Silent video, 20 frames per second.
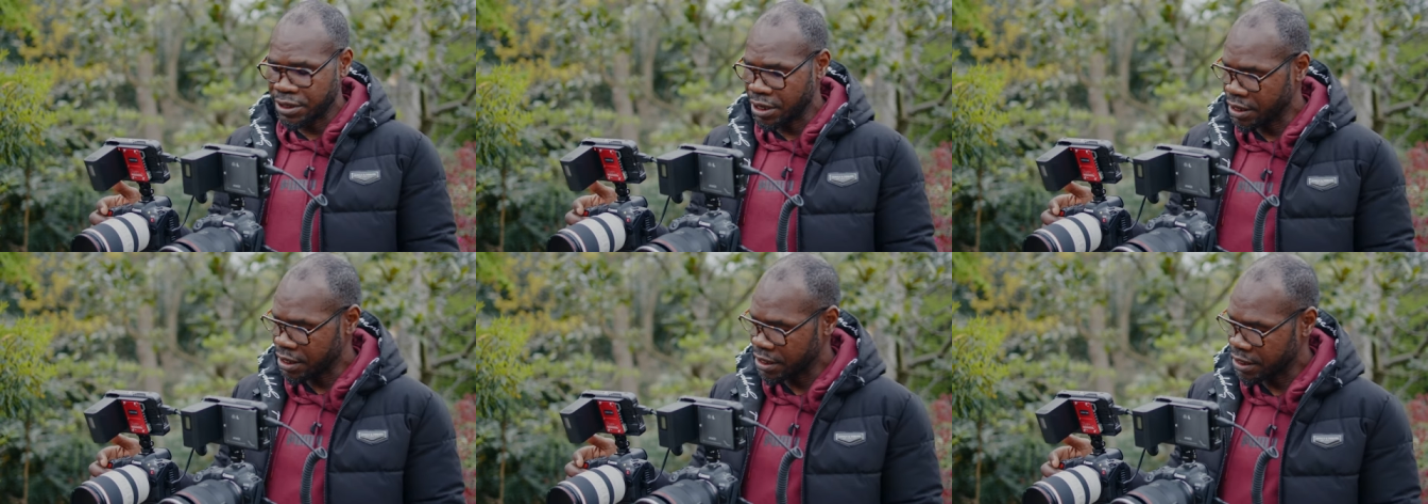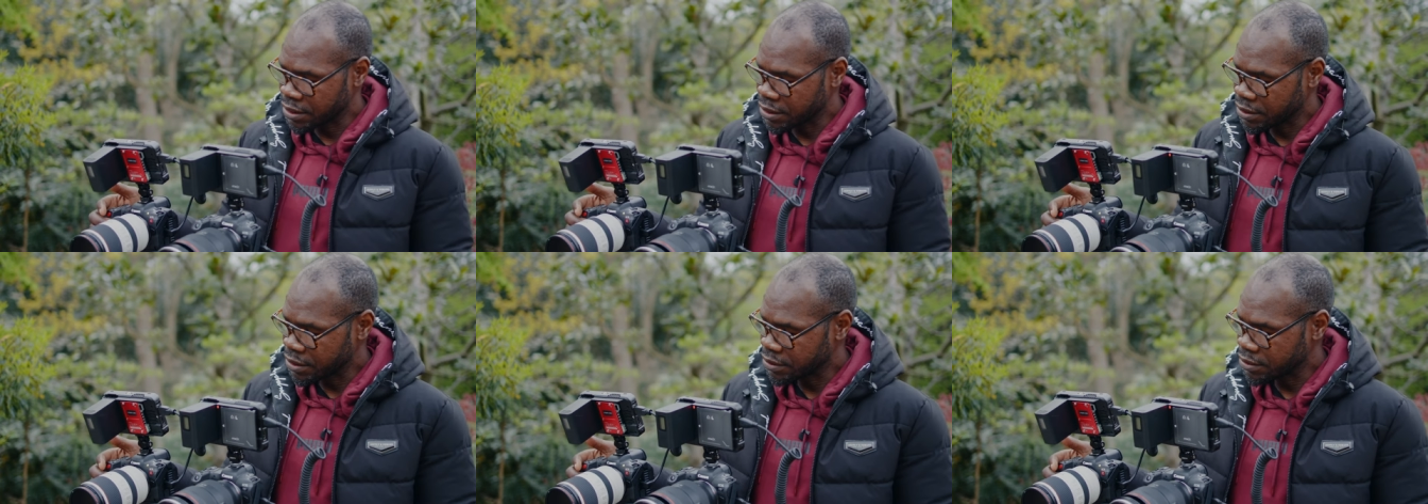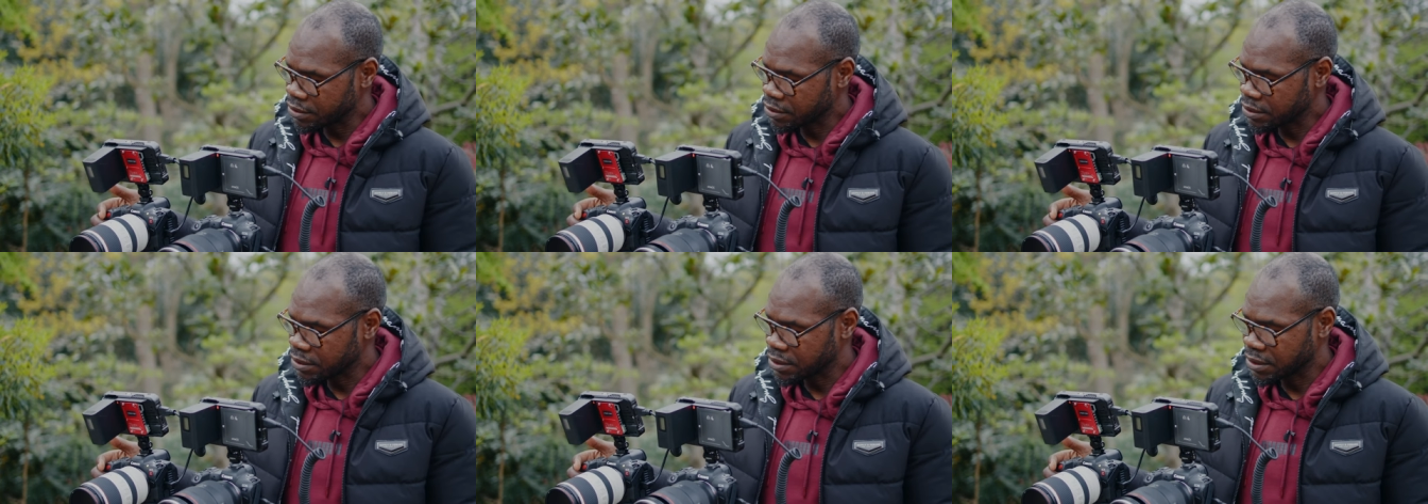the
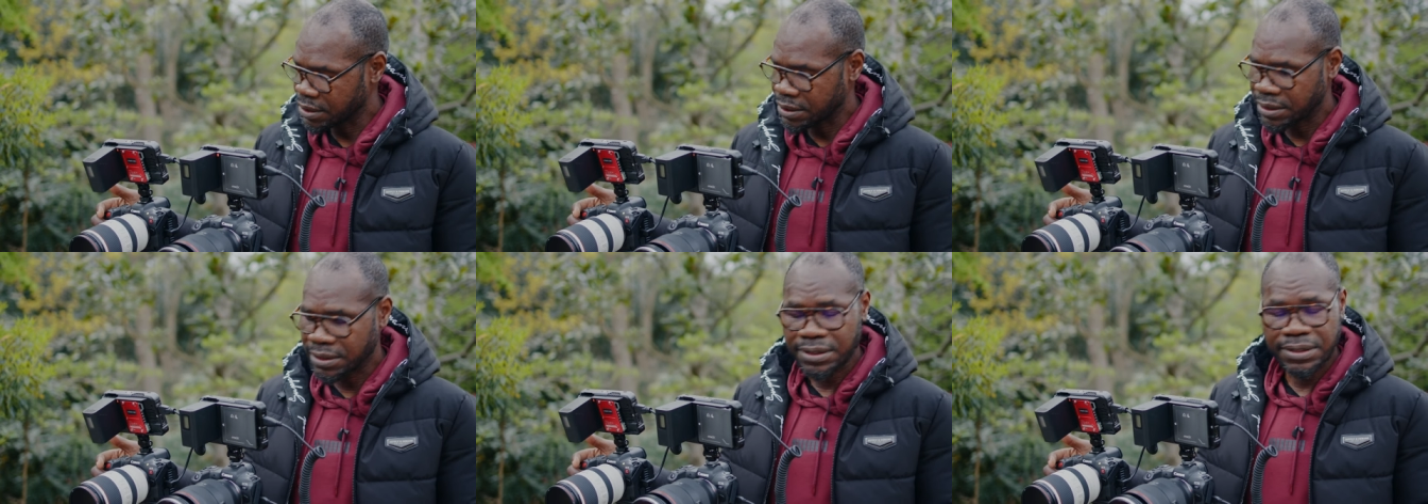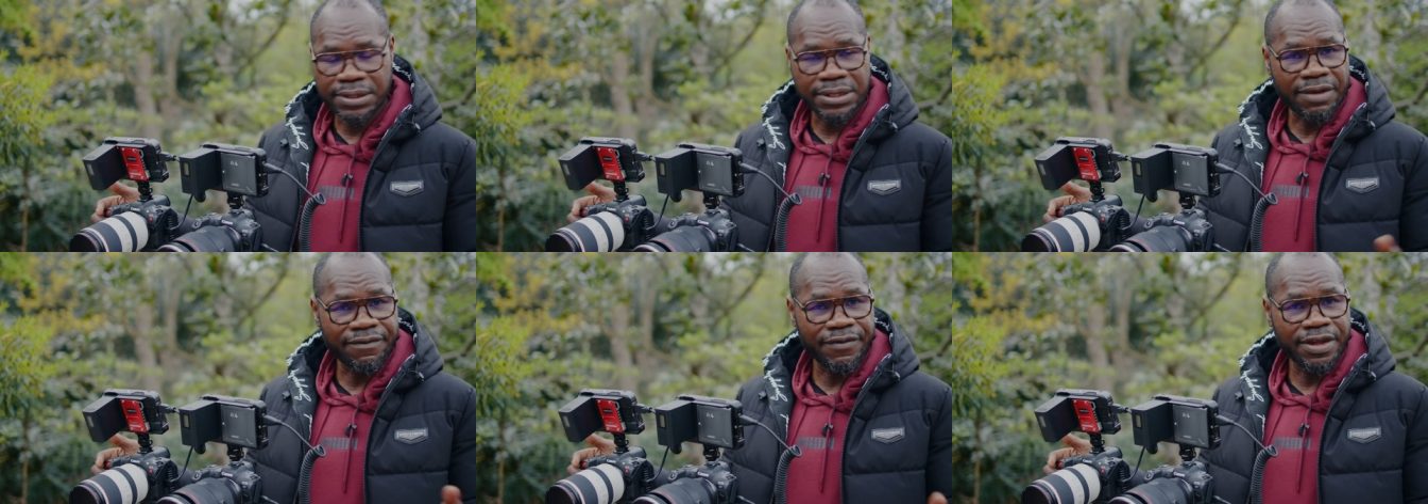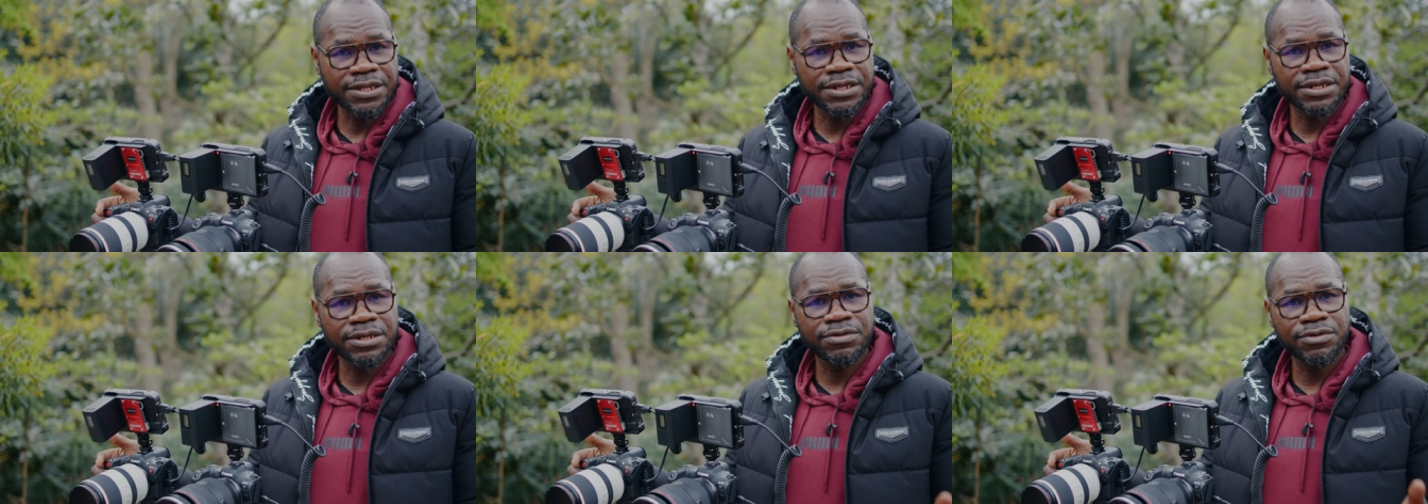
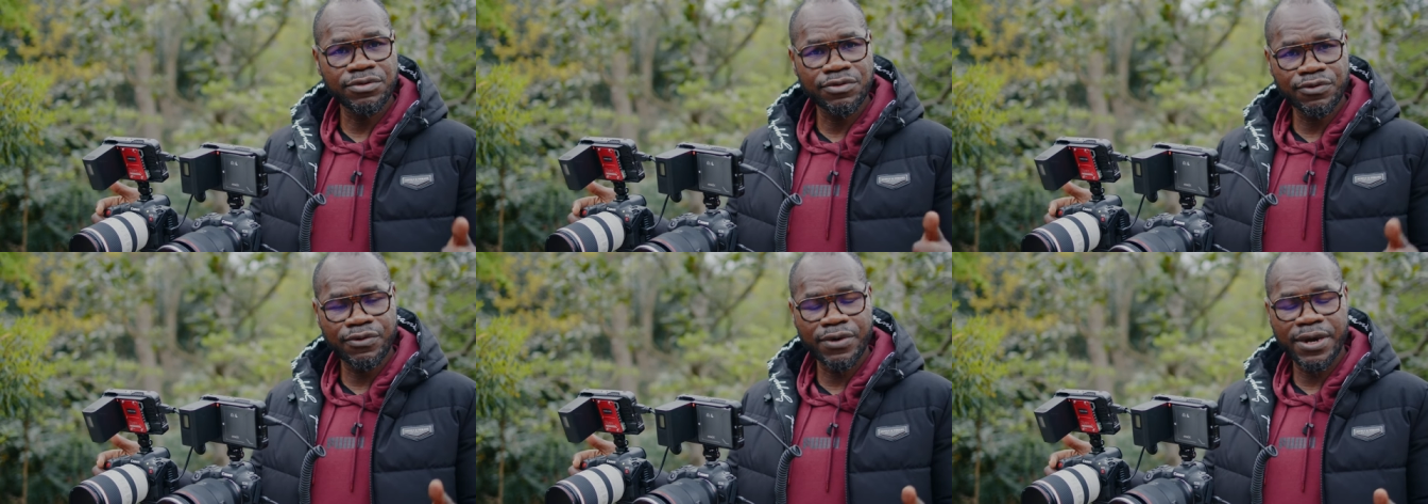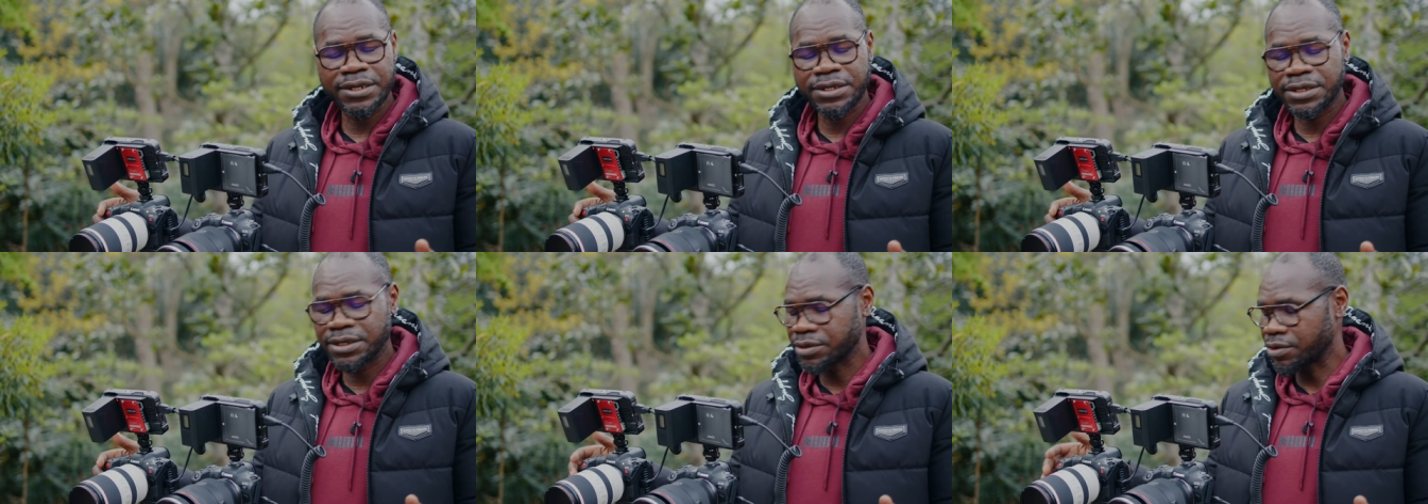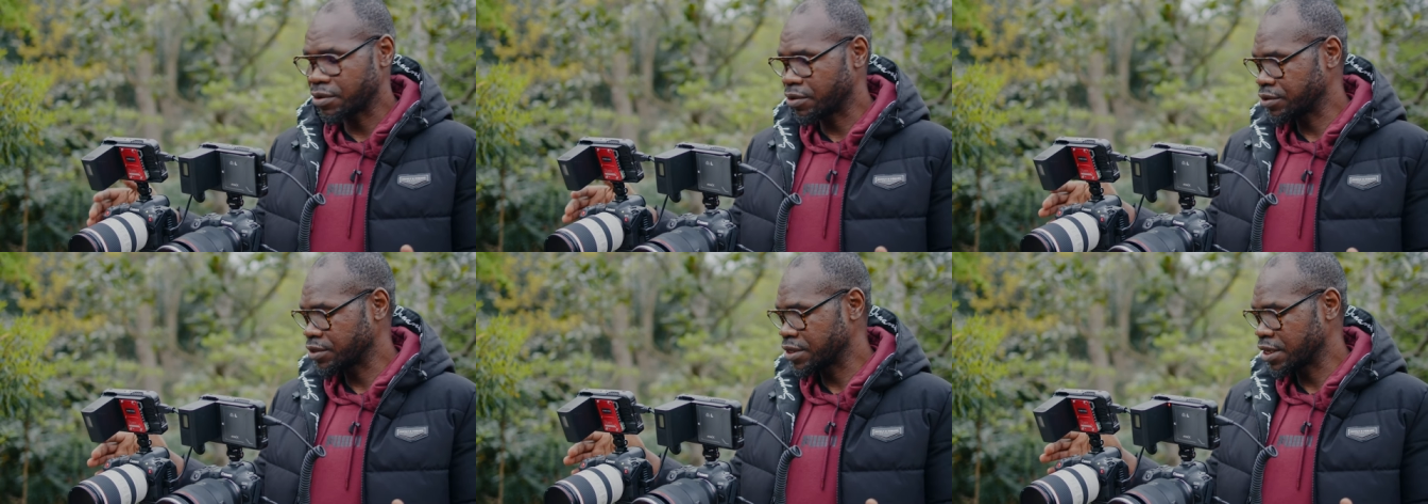70 to 200
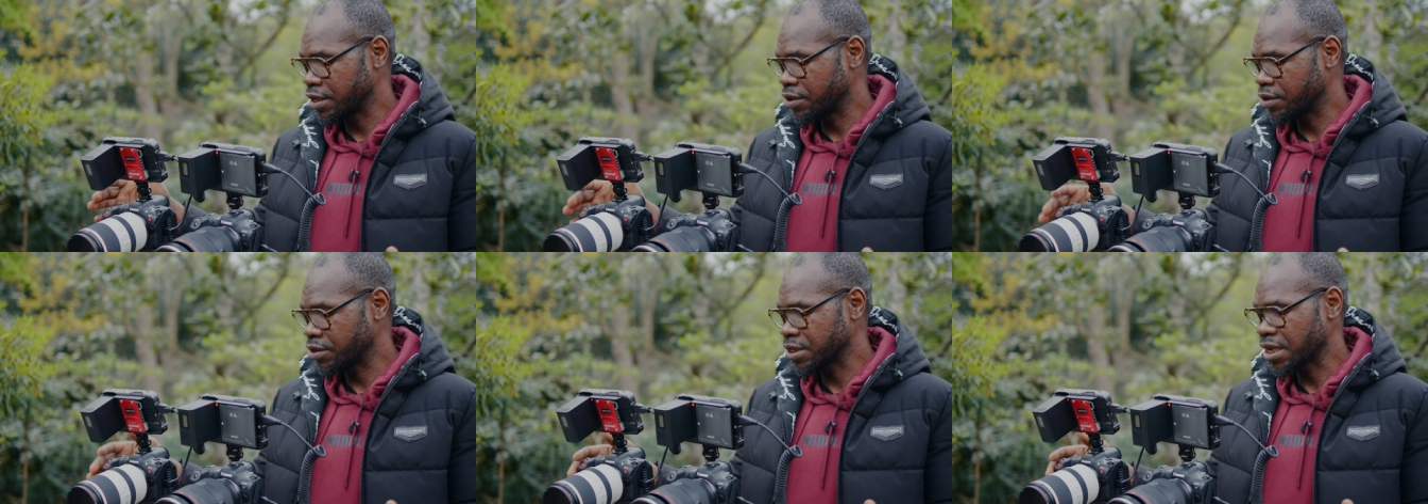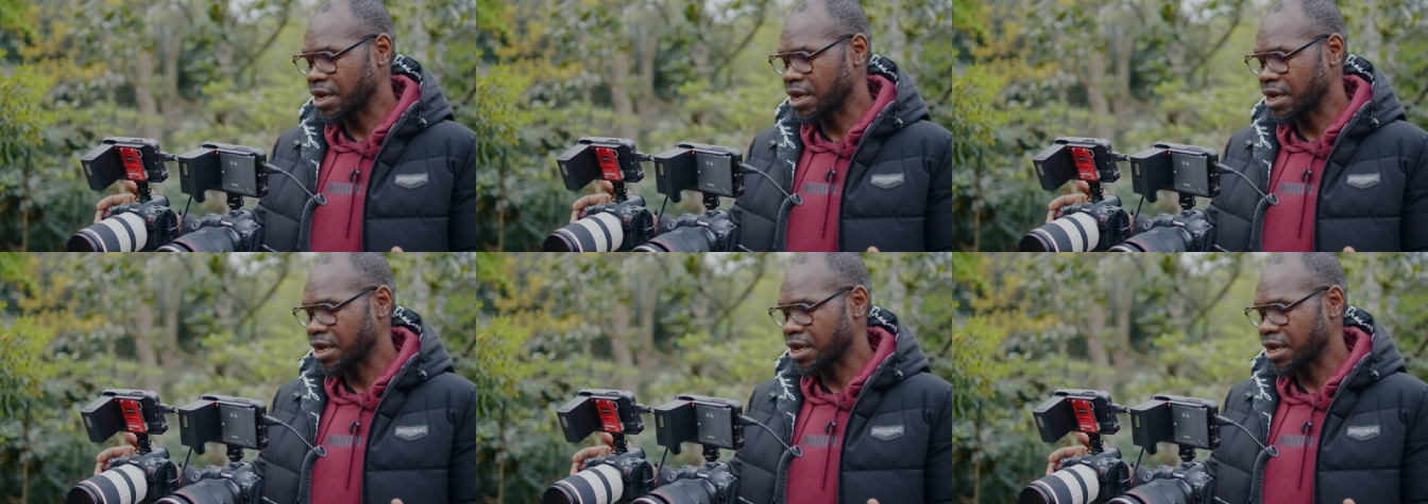on the EOS